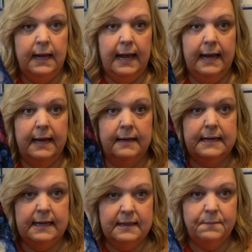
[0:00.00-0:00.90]
and
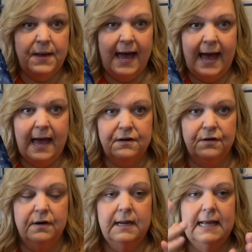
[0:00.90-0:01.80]
in the
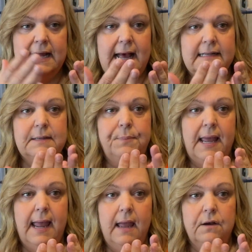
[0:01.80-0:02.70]
pattern it has a
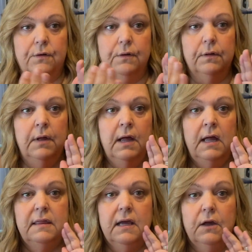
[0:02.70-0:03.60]
panel
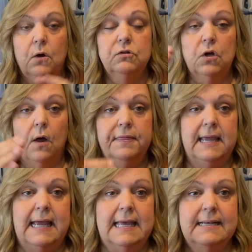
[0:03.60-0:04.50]
that goes on
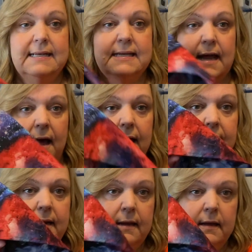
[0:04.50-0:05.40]
the
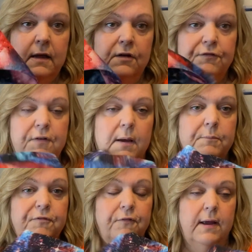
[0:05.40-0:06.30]
inside from
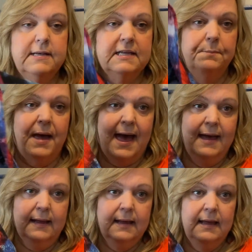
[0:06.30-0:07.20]
front to
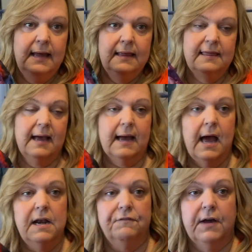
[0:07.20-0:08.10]
back that
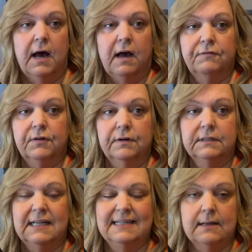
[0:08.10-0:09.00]
kind of covers,
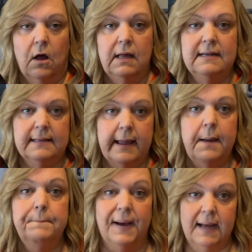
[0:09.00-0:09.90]
it's like a
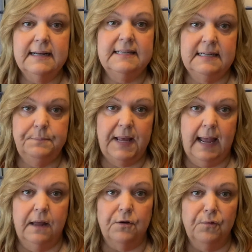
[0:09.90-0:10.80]
modesty
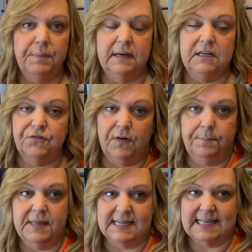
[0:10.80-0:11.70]
panel, but it's from
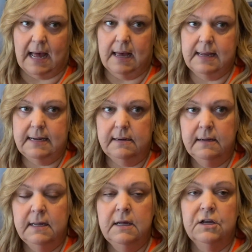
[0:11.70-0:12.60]
the side,
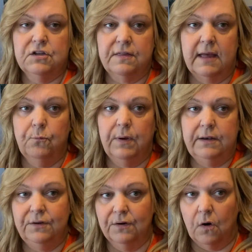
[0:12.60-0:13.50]
so that
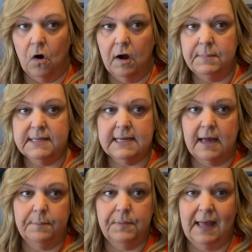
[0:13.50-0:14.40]
when your arm is
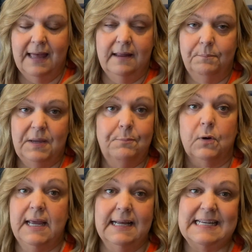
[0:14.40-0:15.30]
up and people
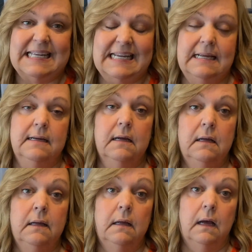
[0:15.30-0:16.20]
can't see
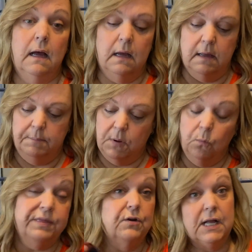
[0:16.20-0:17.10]

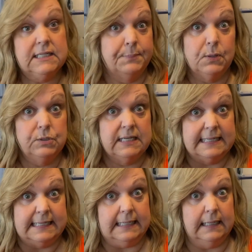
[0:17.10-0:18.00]
what they're not supposed to
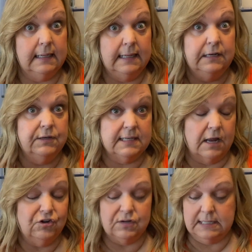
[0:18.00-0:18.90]
see
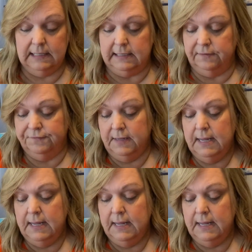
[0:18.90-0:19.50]
inside your sleeve.